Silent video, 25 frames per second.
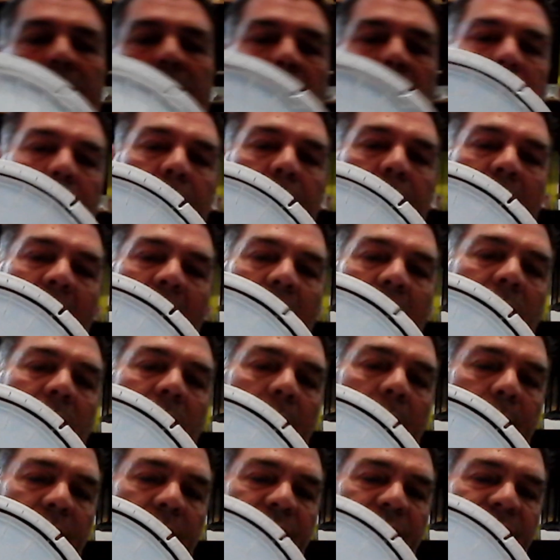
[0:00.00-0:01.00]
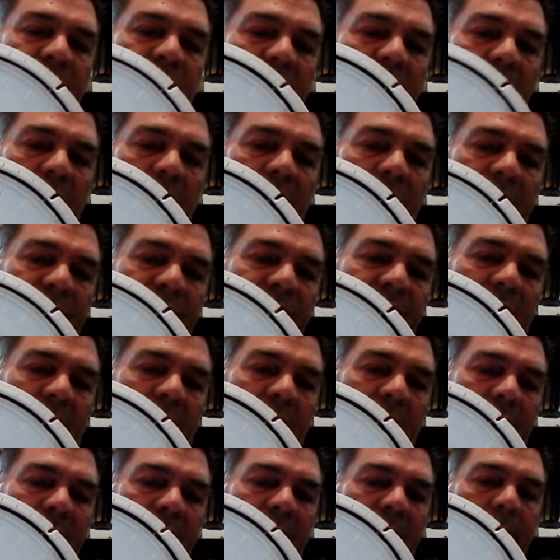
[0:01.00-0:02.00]
black rubber seal inside
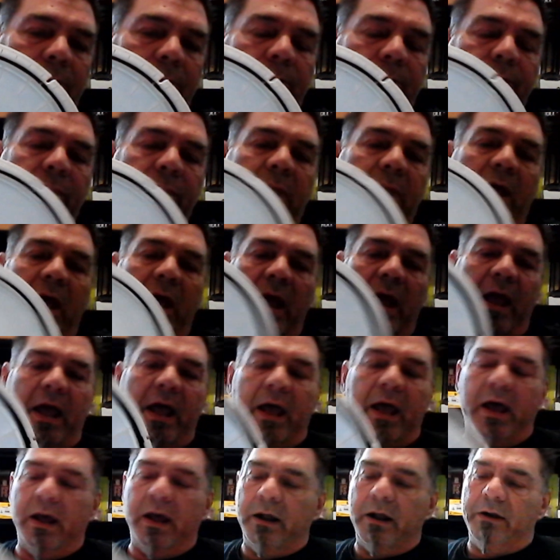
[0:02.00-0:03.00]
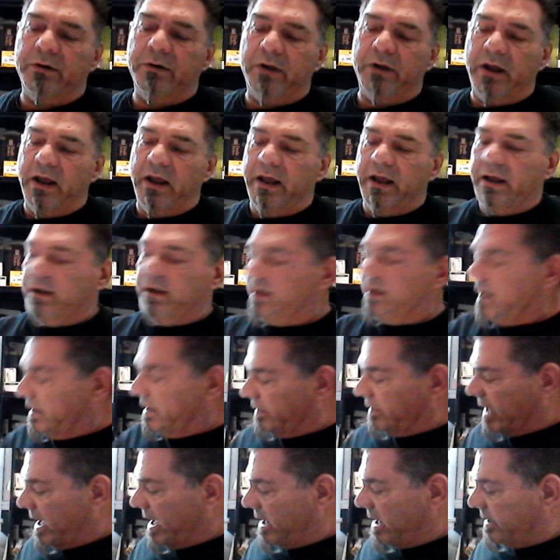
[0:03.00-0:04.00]
of it, and it
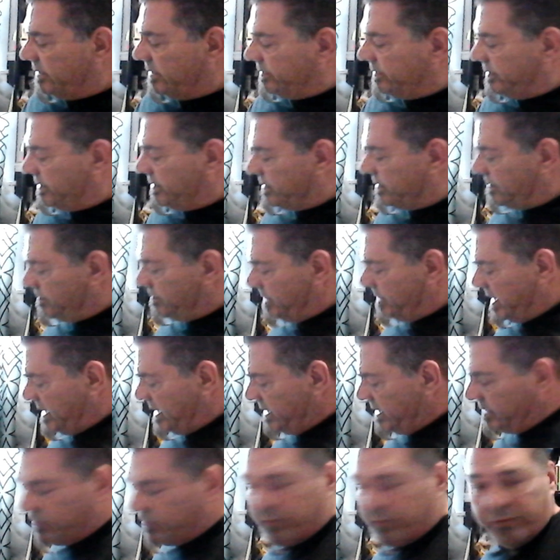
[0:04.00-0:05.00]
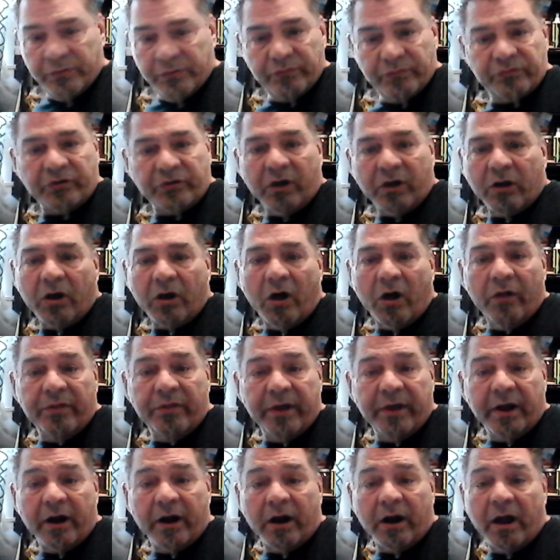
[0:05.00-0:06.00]
allowed me to suck all
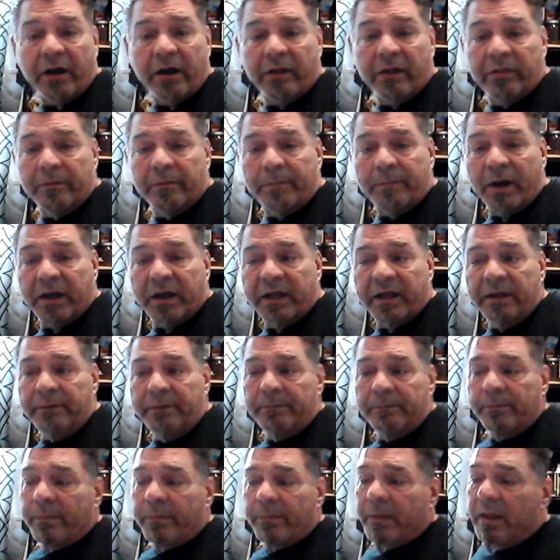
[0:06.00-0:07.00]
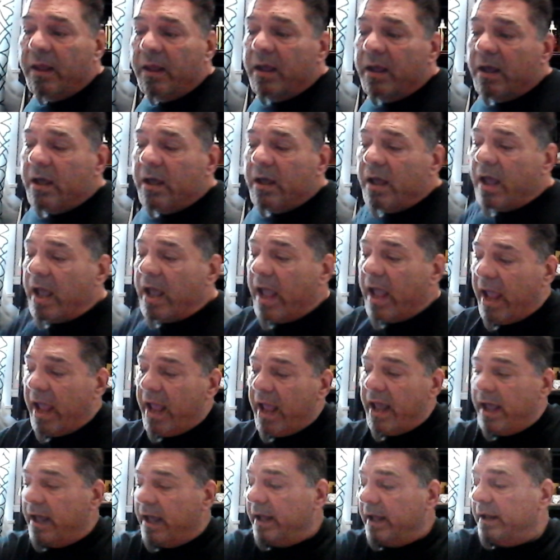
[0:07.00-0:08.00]
the air out of the bucket
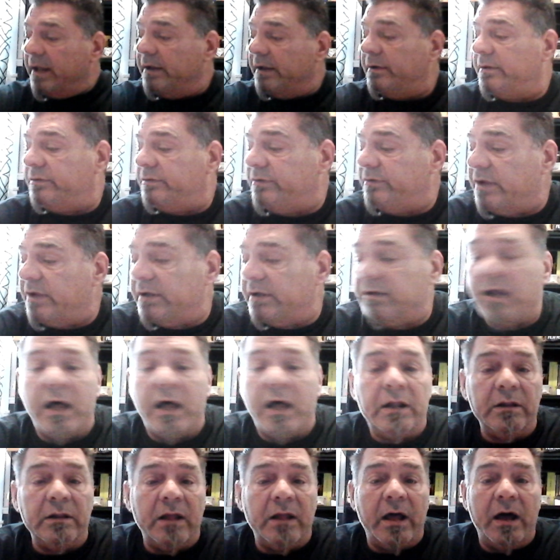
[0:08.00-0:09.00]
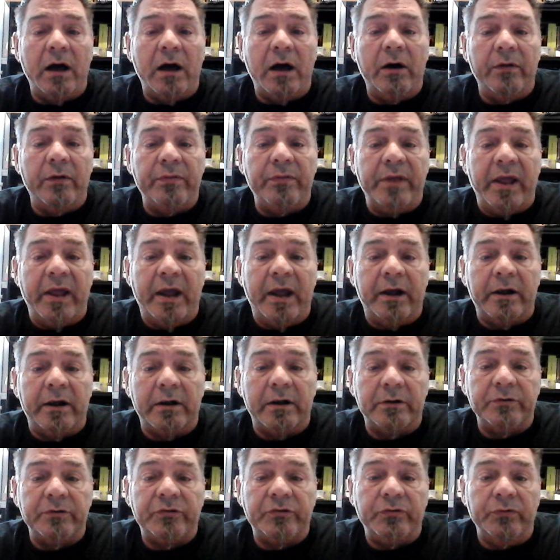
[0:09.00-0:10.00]
and did not allow the
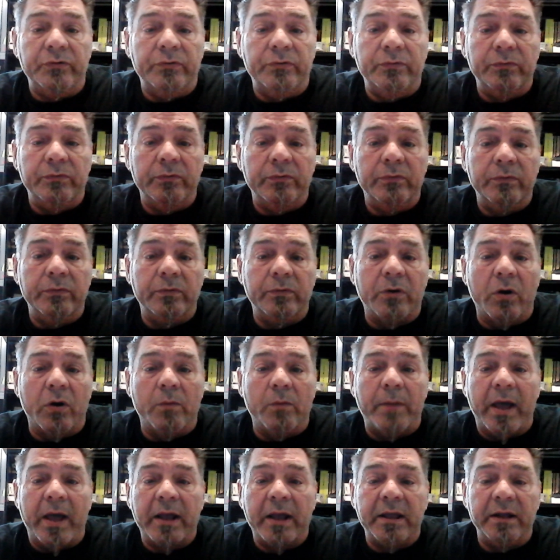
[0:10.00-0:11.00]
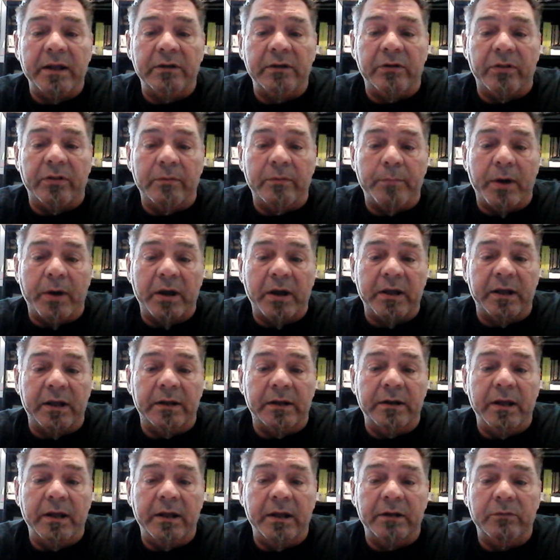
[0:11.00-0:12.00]
air to go back into the bucket.
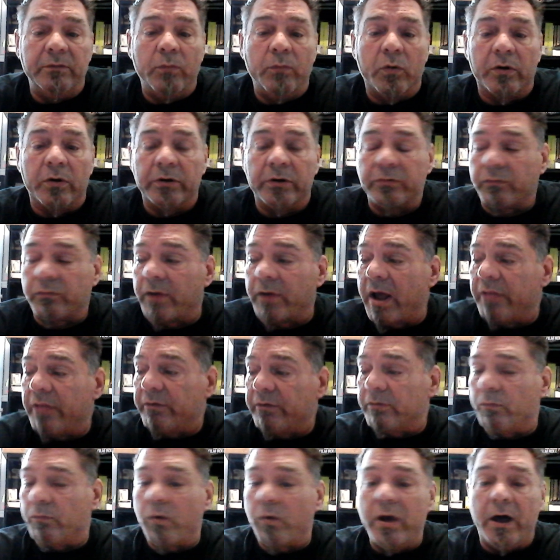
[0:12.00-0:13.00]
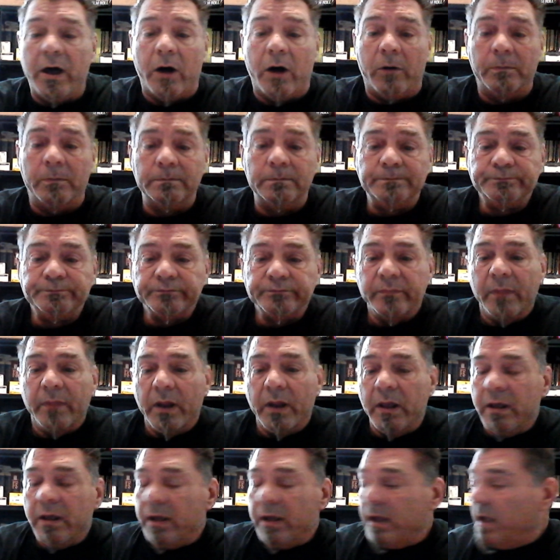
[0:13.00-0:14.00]
It worked rather well.
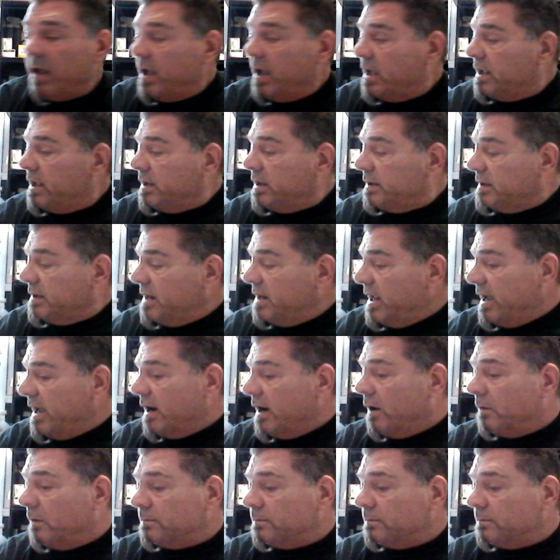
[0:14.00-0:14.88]
Now,